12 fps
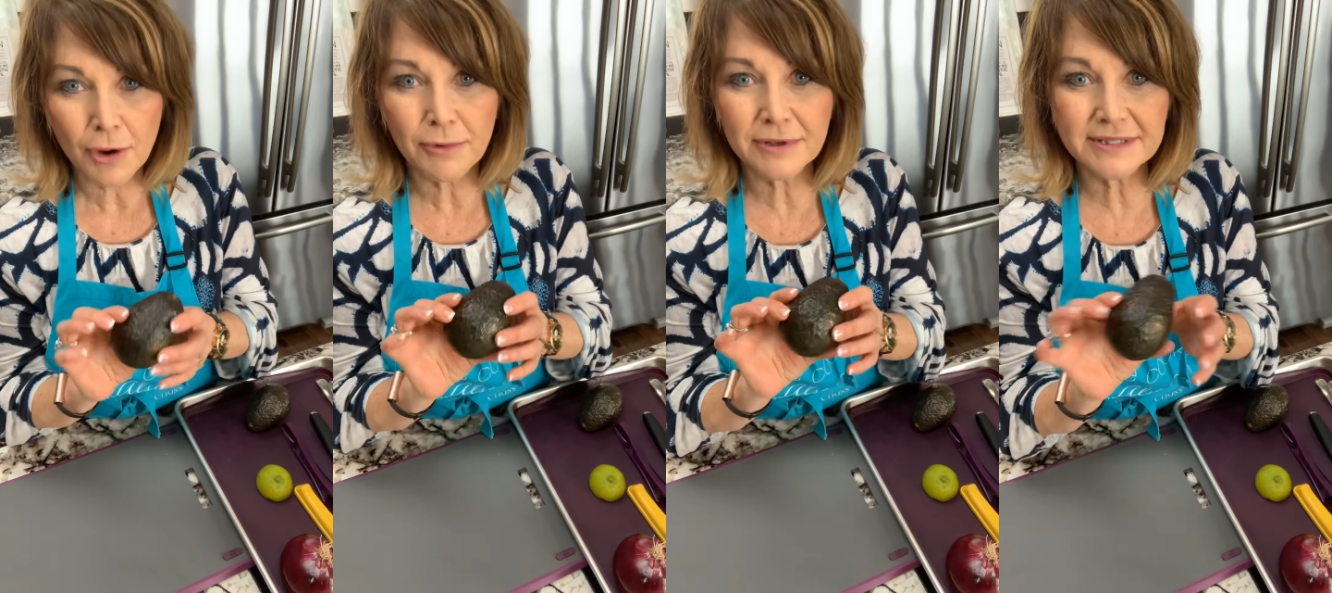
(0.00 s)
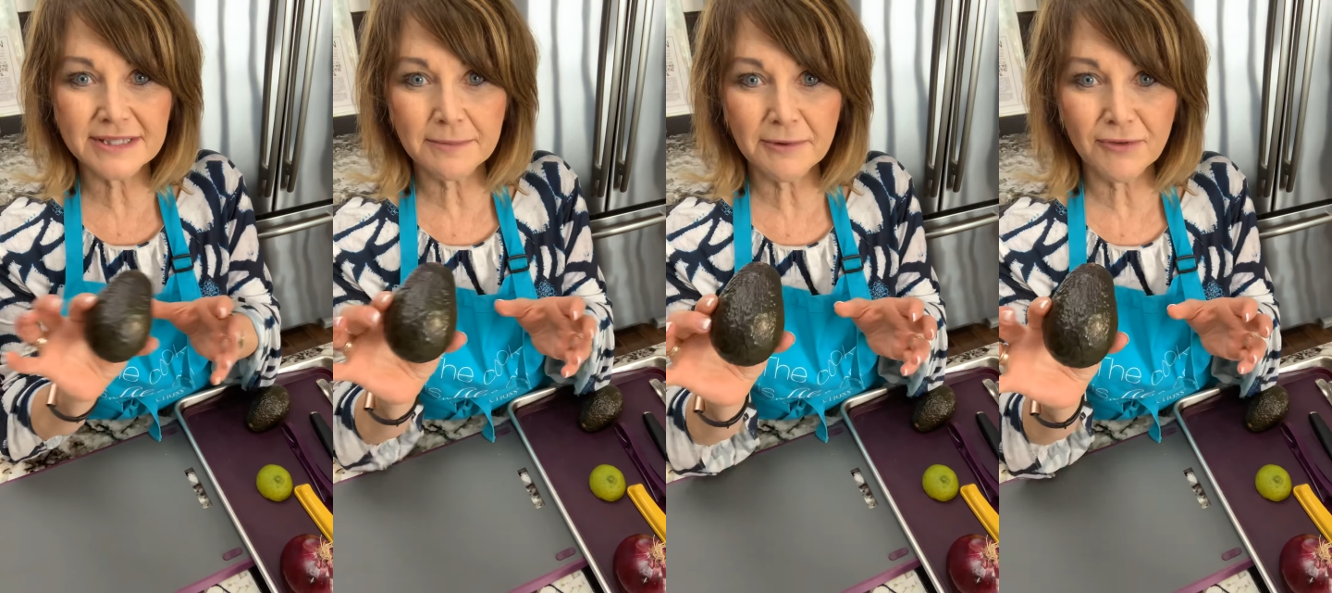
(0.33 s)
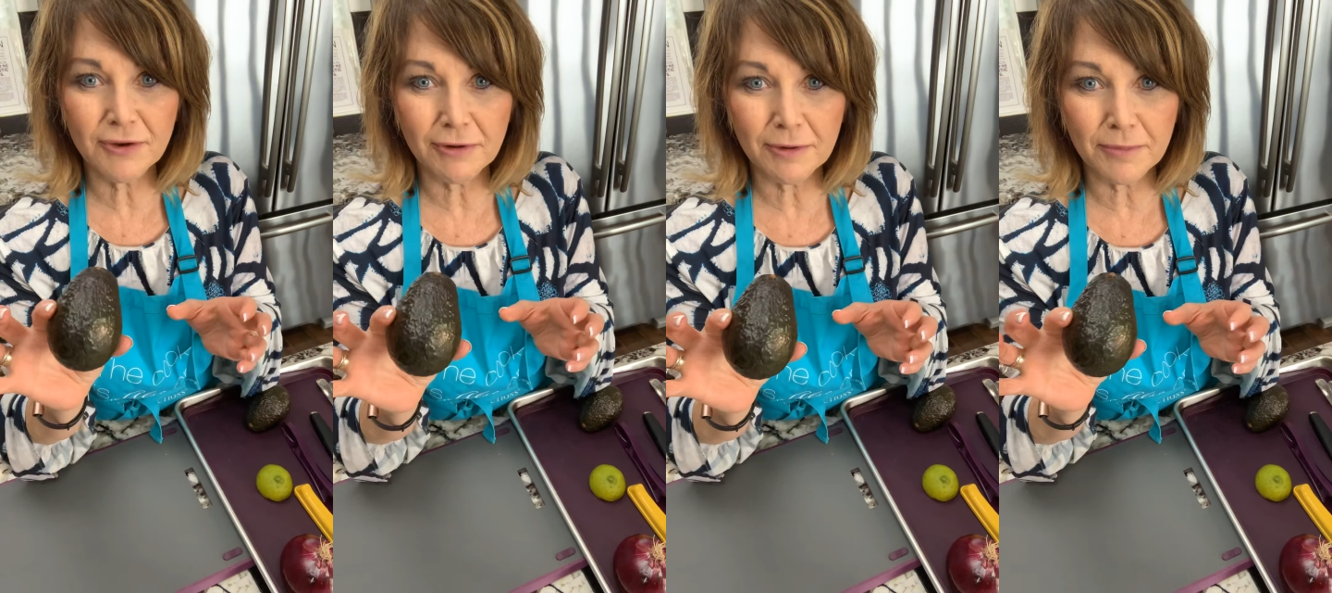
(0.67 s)
Well, some of
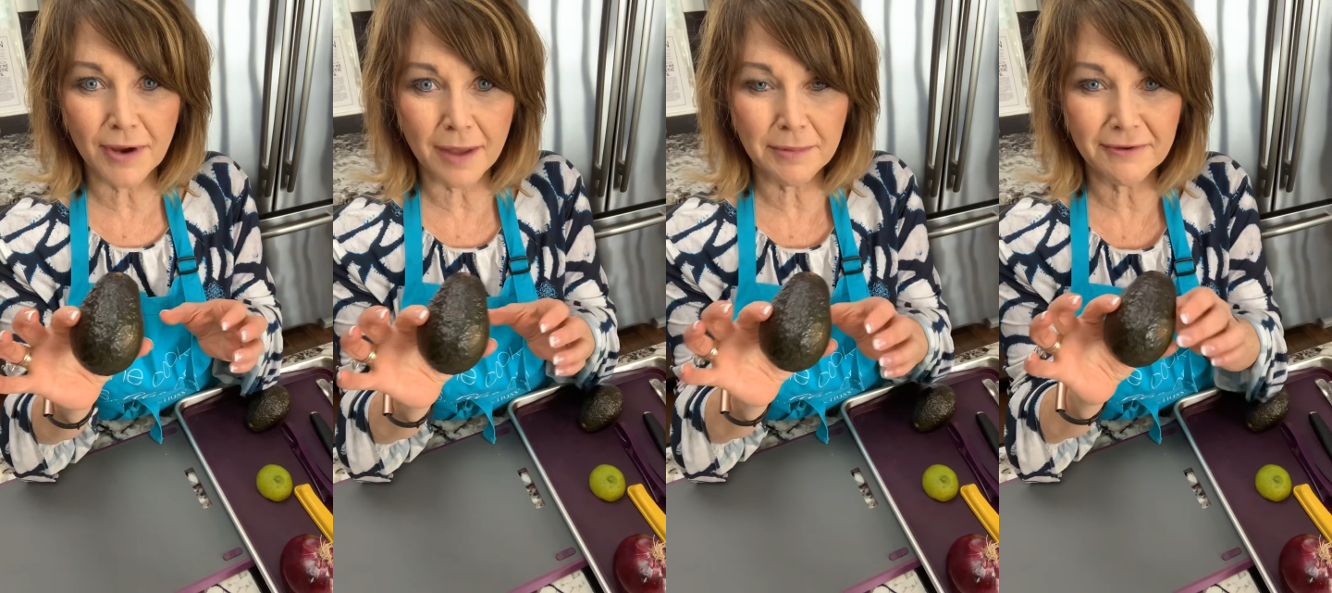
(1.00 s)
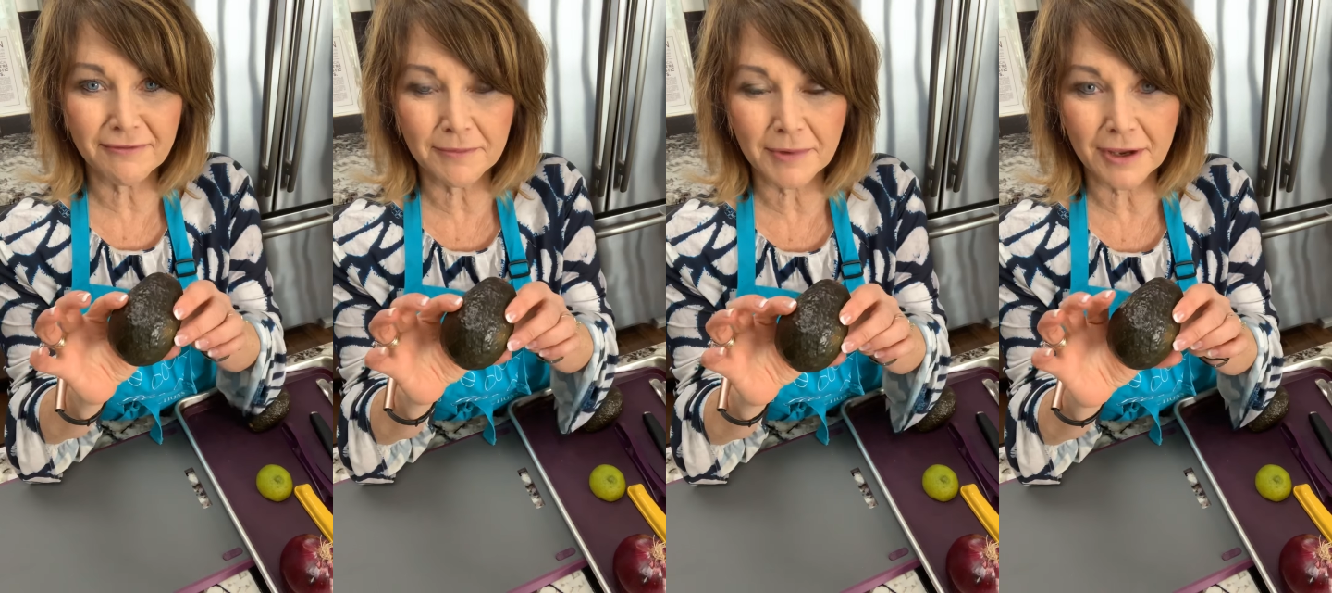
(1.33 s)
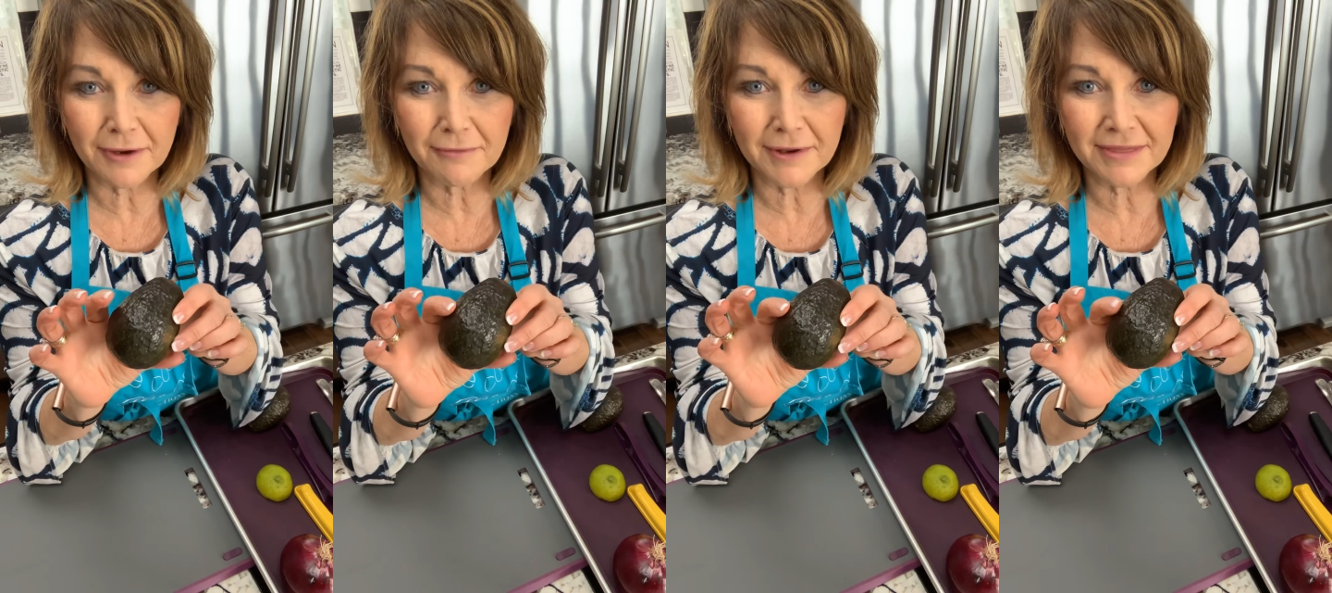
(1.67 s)
you are probably
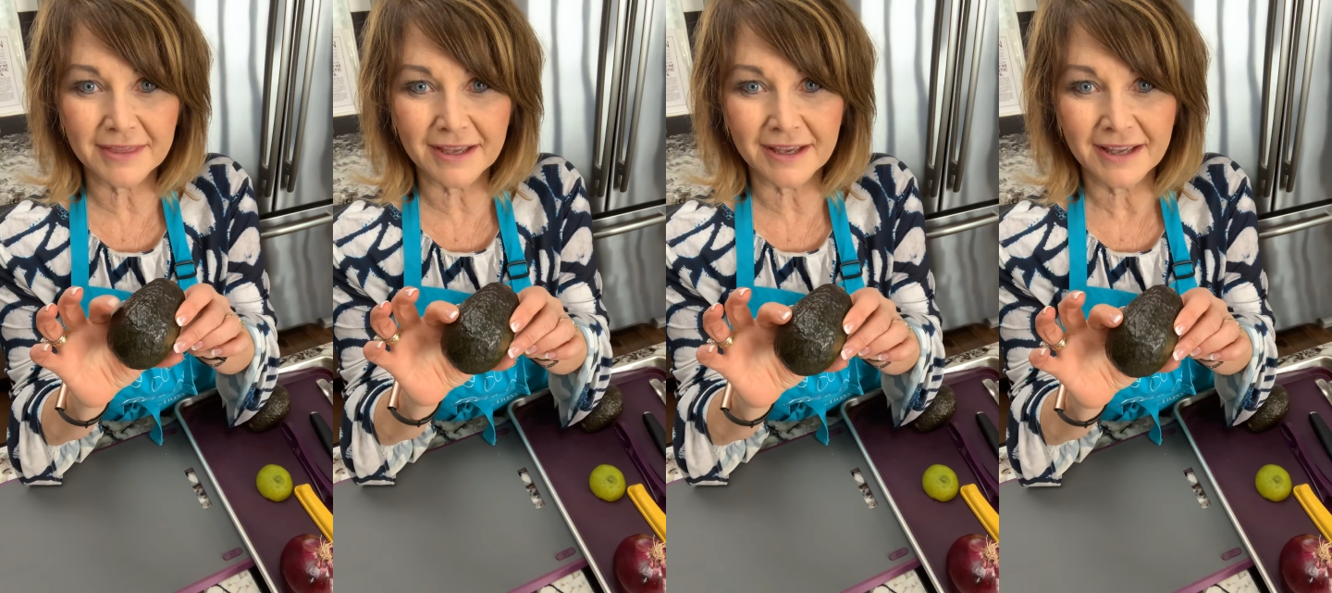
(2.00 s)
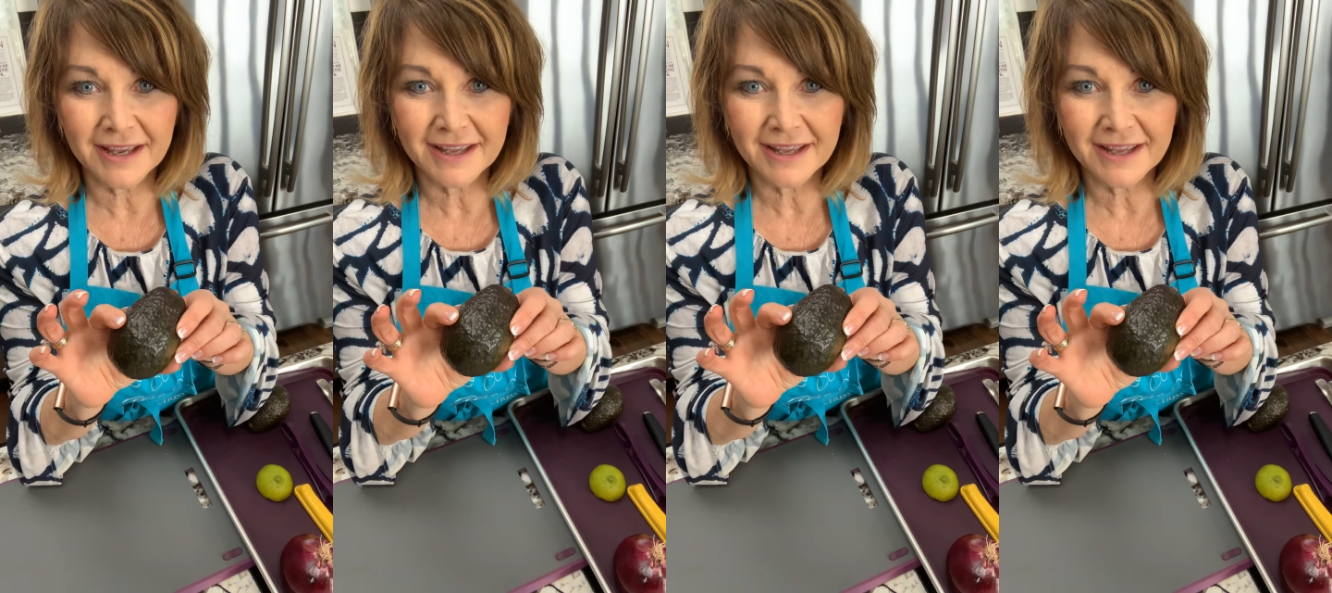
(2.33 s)
familiar with the